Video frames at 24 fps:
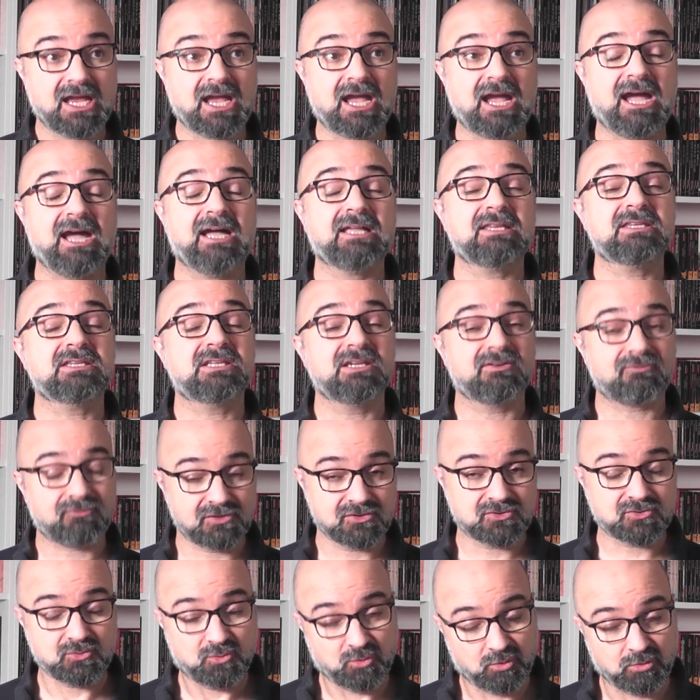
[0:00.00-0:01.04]
and different
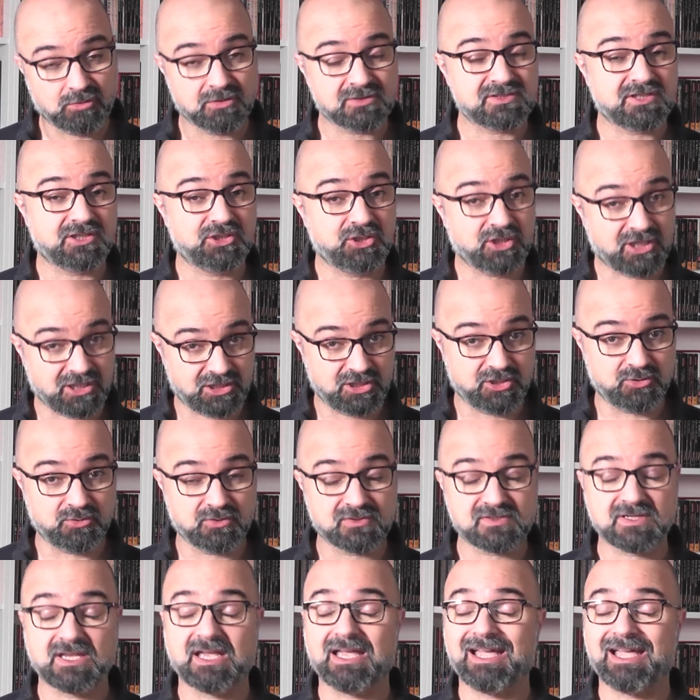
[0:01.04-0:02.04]
tools that you can use